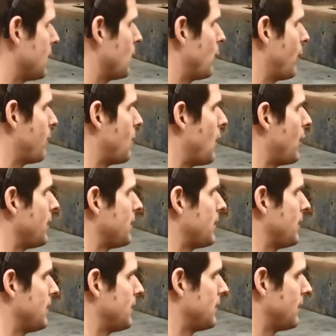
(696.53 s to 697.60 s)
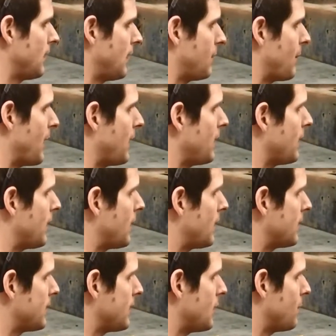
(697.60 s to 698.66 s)
So we've marked
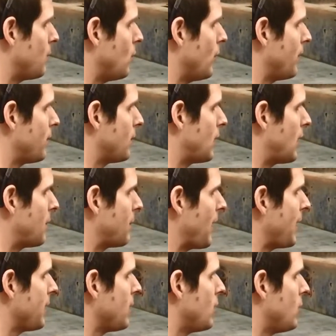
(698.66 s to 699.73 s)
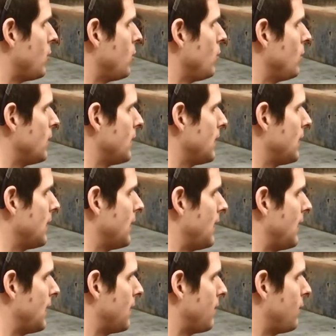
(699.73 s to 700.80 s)
our center point for our main hole
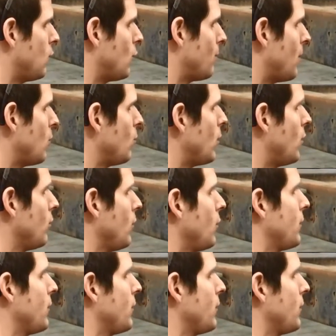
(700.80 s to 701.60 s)
and the 4 bolt hole